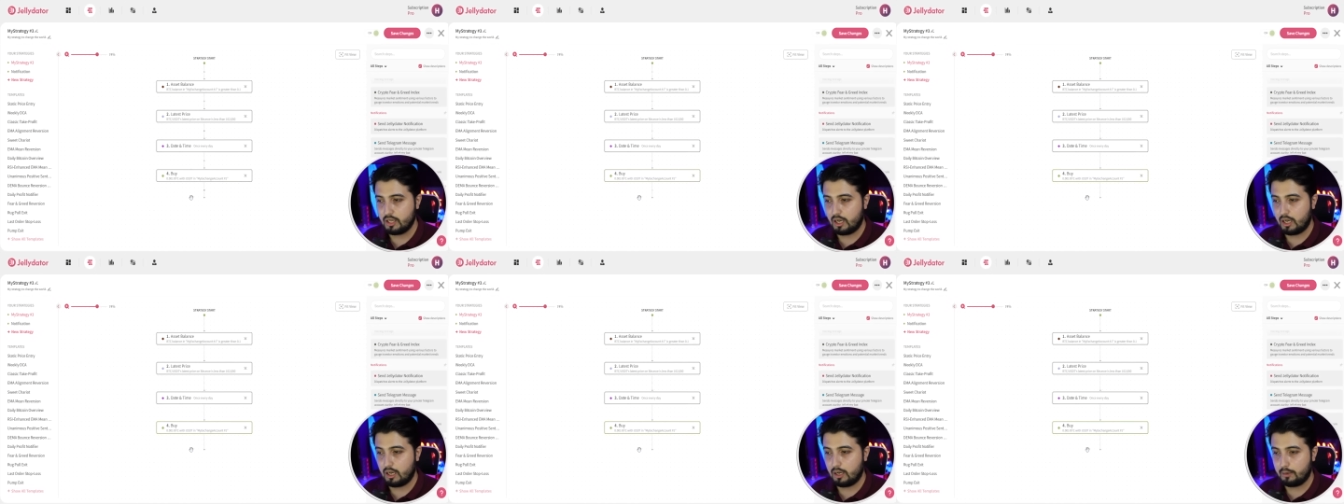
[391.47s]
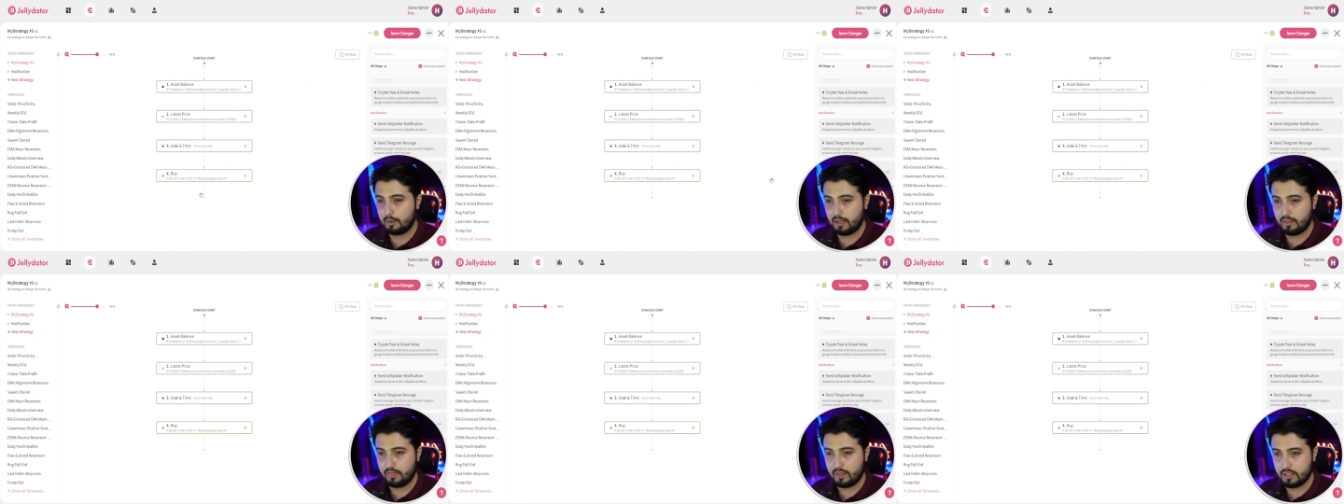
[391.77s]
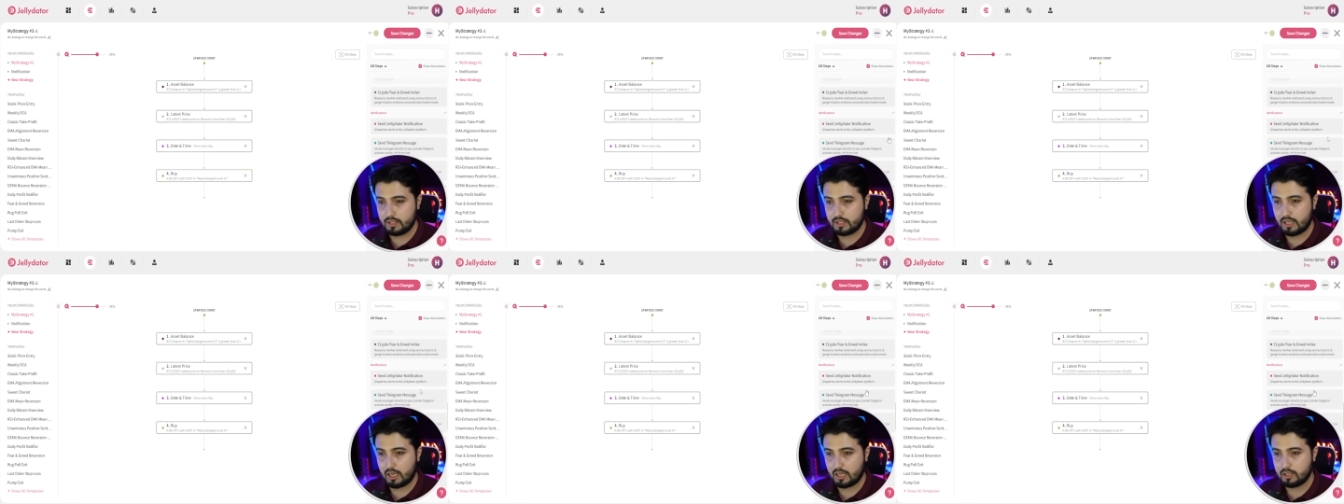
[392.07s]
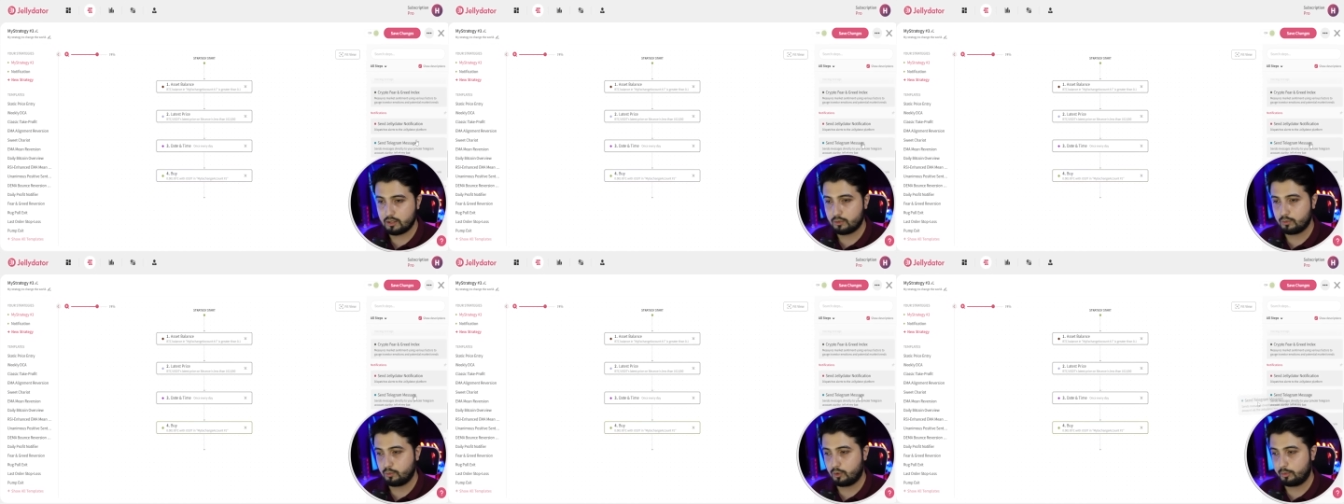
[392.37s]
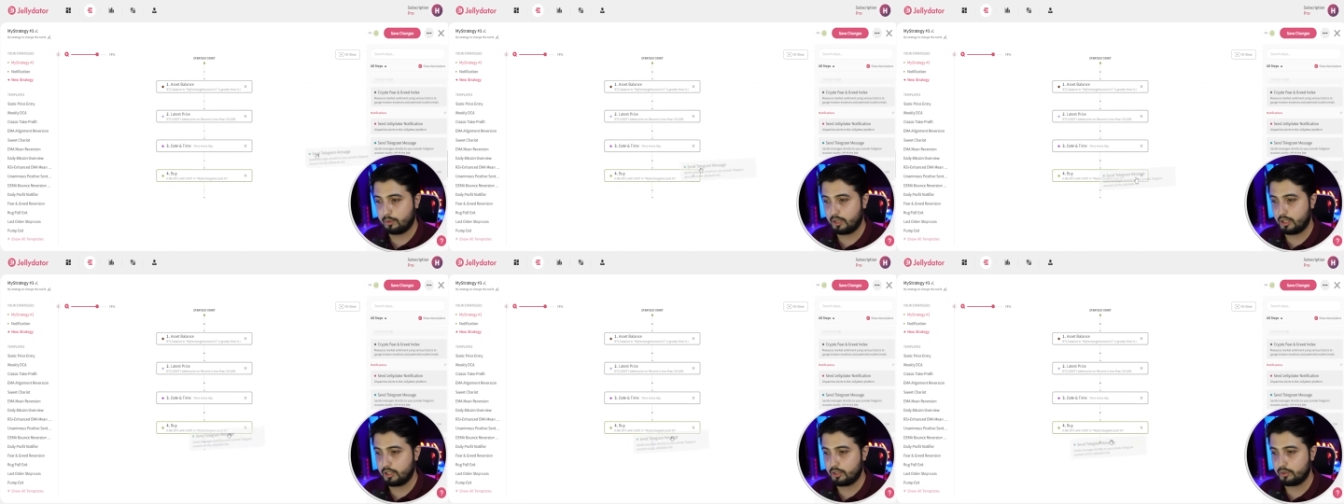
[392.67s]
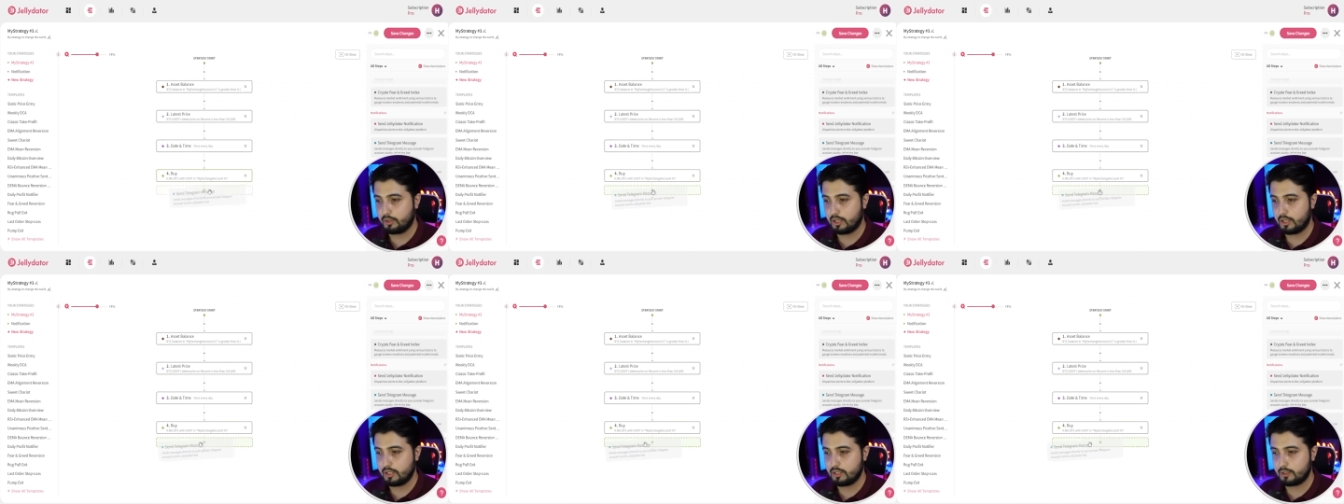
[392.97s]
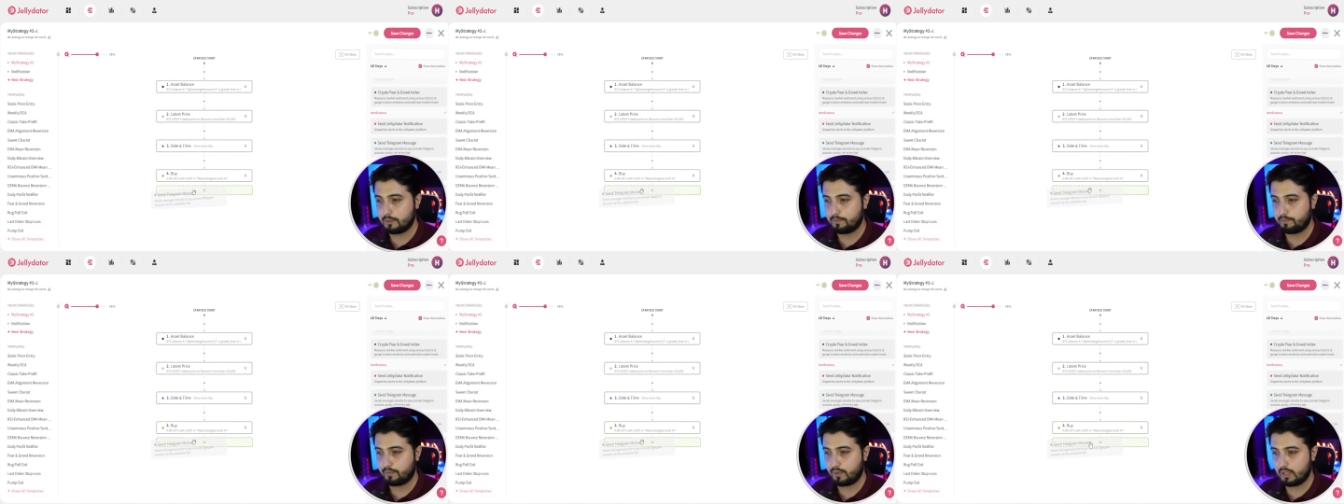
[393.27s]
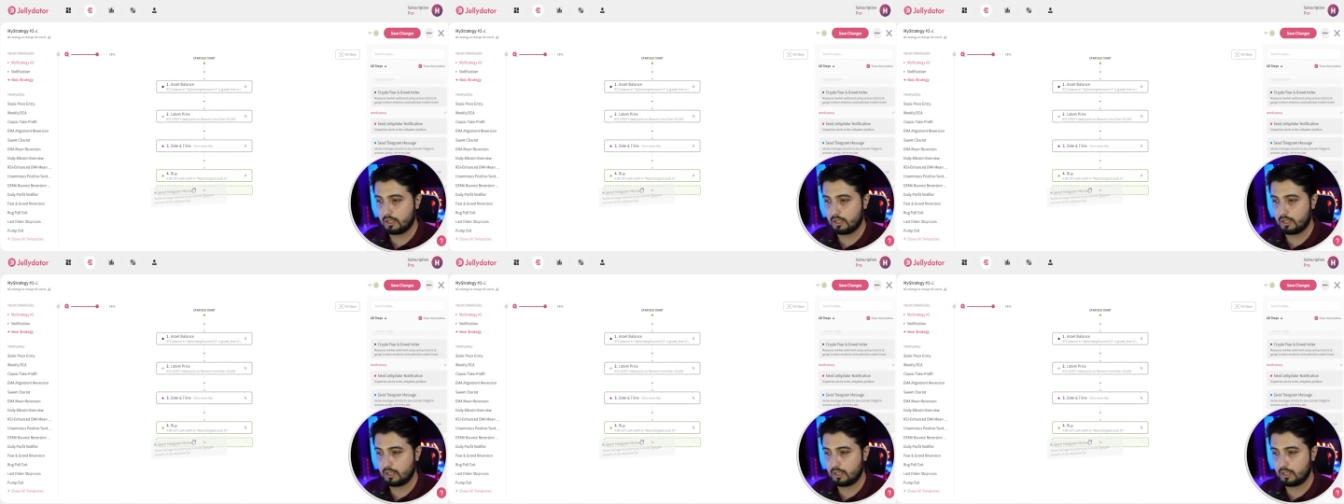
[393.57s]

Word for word: Uh, in this case, what I'm going to do is